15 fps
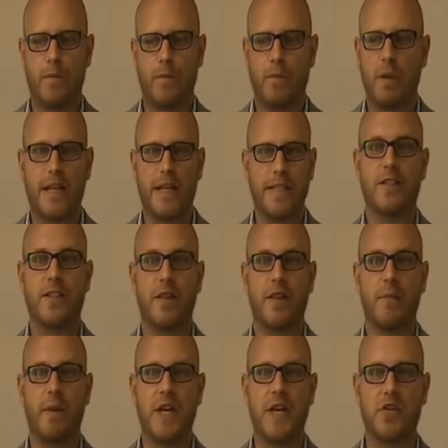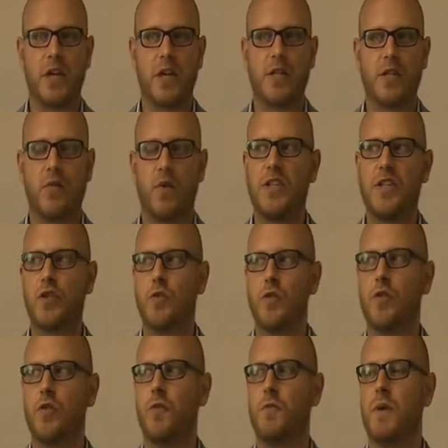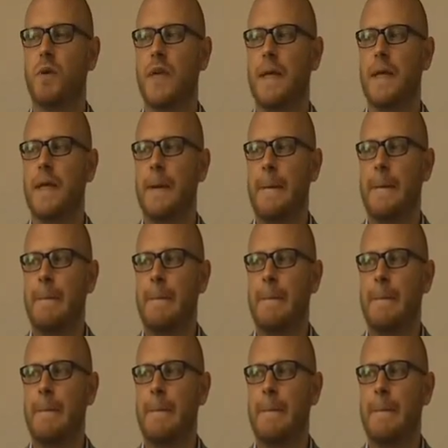plugged into the matrix. We too could be